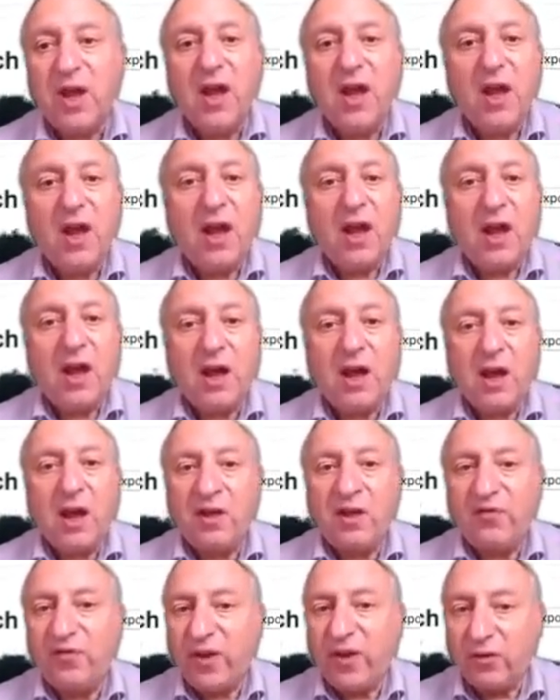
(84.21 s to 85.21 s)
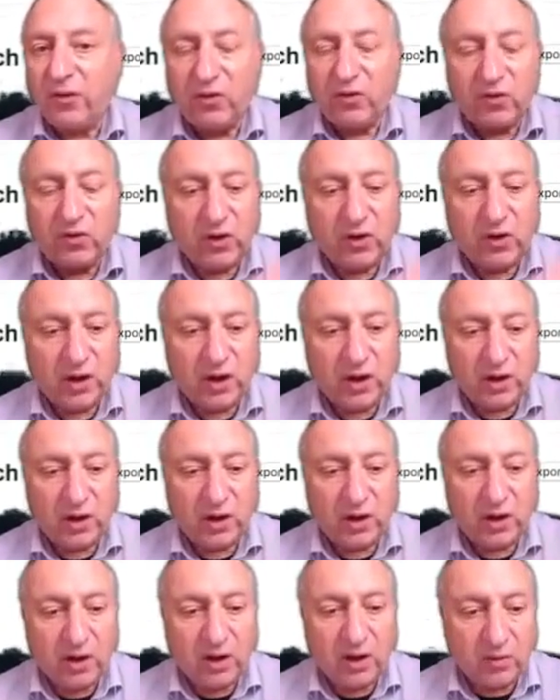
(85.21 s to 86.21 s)
Uh, I found, uh,
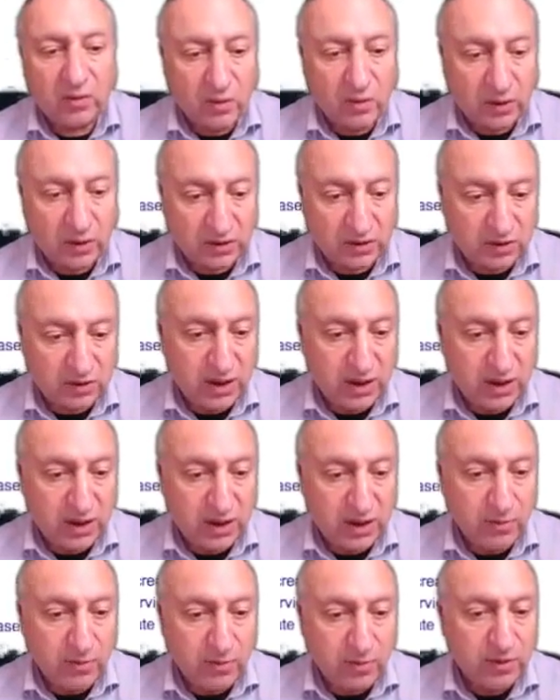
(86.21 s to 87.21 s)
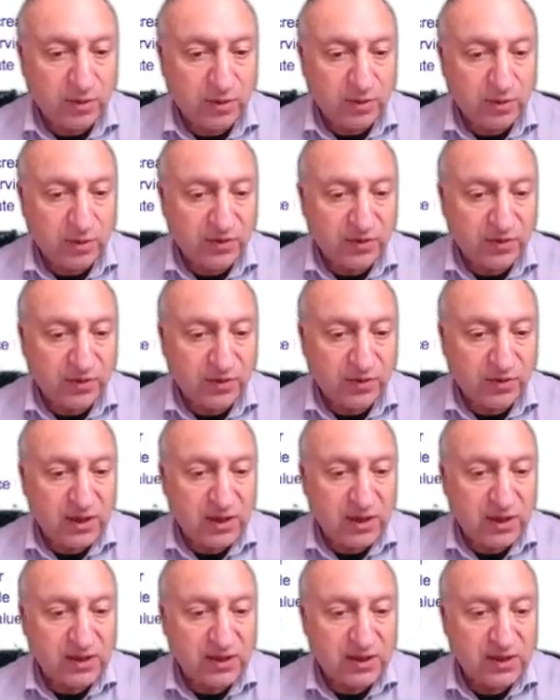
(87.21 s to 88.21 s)
well, quite a number of these actually are
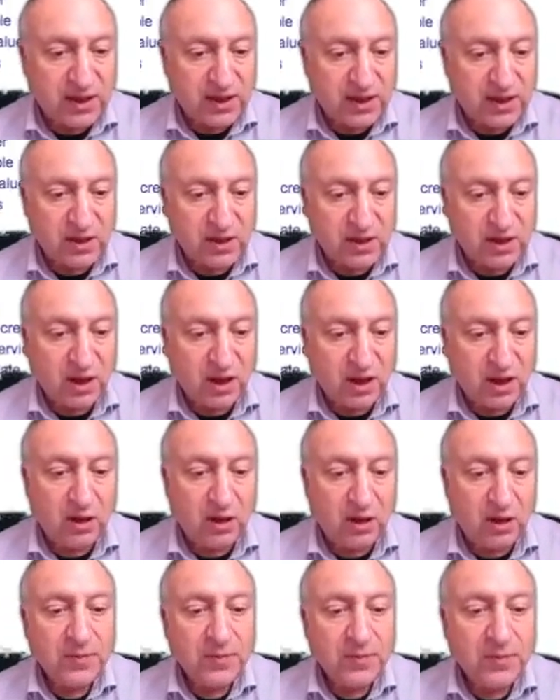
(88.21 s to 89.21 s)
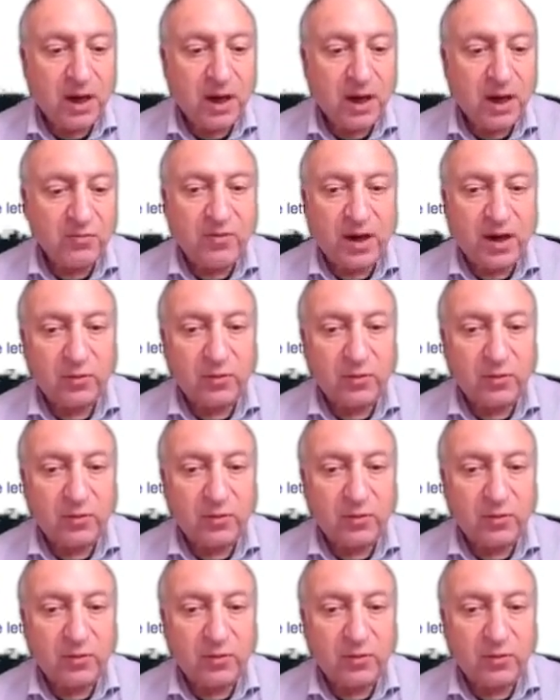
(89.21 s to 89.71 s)
um, really very helpful,